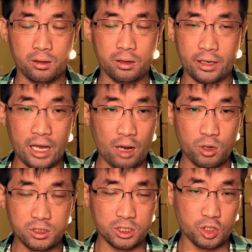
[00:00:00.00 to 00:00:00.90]
the
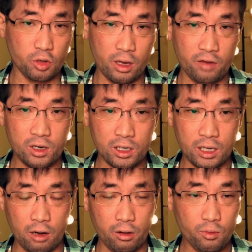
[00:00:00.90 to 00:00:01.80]
camera is just too heavy to
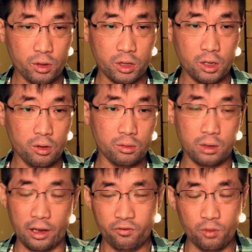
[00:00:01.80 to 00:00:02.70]
carry with you,
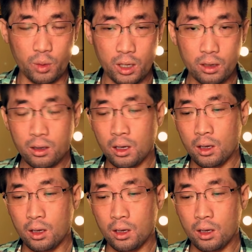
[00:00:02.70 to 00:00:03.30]
like for me,